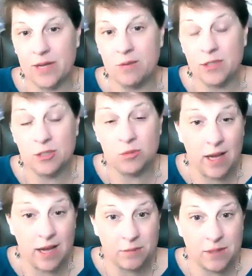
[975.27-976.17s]
And we
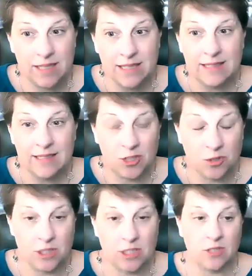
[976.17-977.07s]
swapped
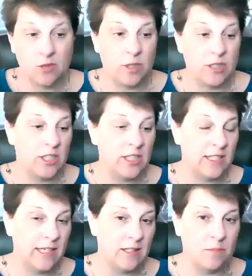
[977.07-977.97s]
situations where
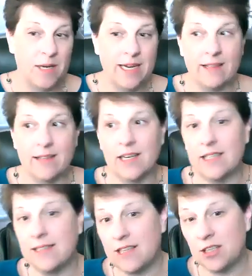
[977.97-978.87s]
she gets mine and then
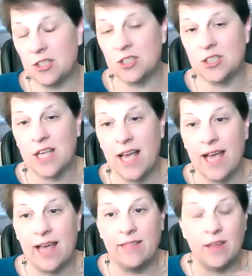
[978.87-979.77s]
I'll take hers.
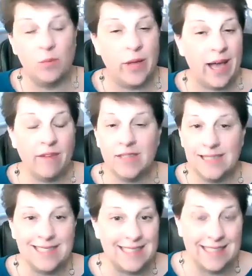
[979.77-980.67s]
And then we have at
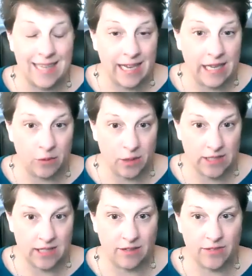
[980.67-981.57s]
least a day to
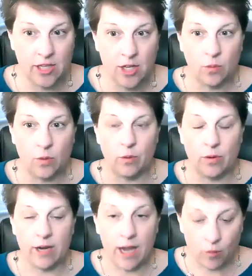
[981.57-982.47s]
ourselves where we're
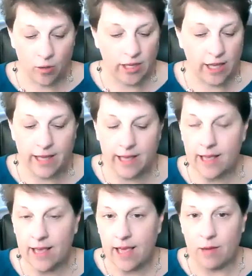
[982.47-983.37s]
not
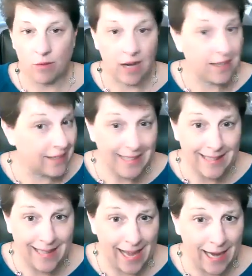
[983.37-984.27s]
working and we're not
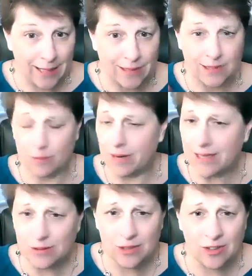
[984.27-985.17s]
cleaning the house and we're
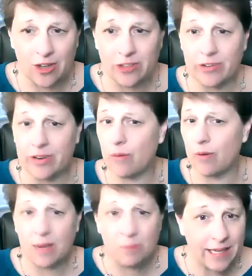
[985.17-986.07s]
not doing the laundry and we're
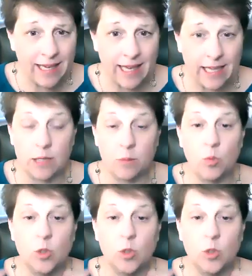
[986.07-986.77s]
not playing catch up.